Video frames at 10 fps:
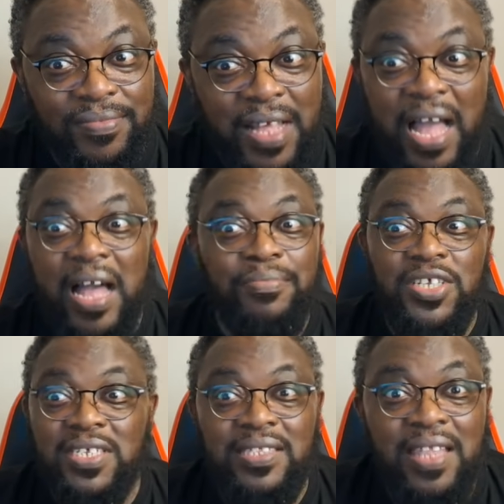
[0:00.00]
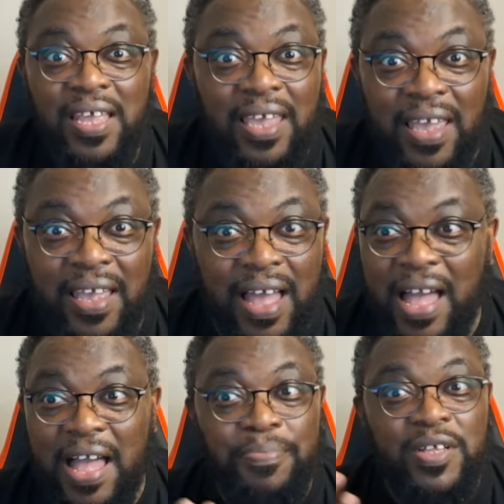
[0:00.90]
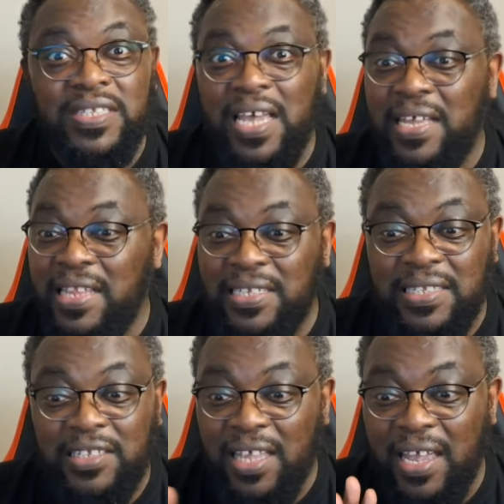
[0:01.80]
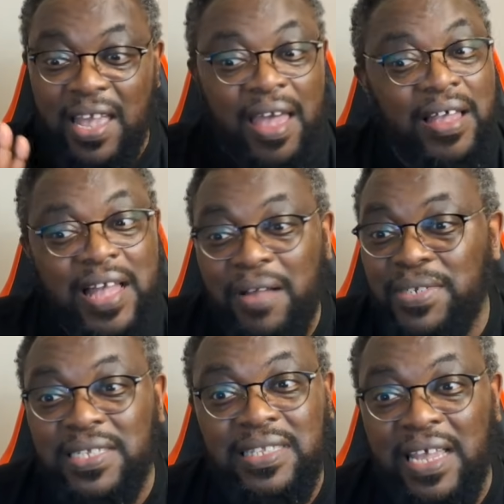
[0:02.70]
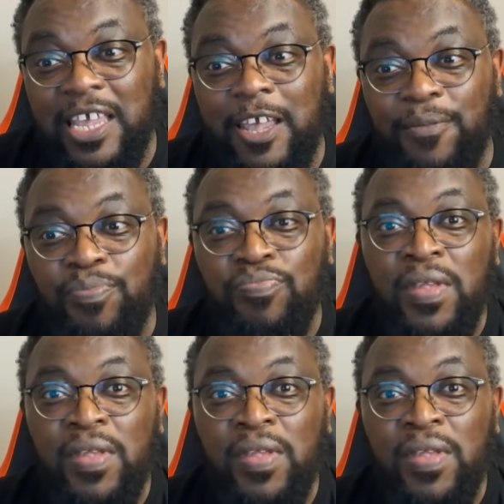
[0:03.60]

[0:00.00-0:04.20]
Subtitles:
I'm just thinking. I'm not saying that's the thing. I'm just thinking.